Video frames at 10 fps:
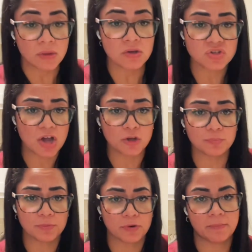so I can
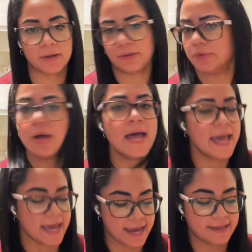prepare my dough.
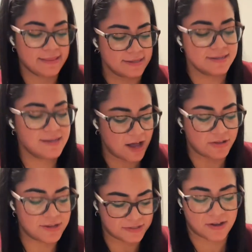Hey, this is how
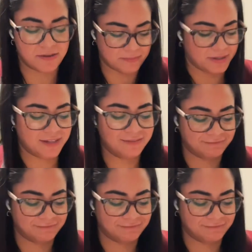they taught me.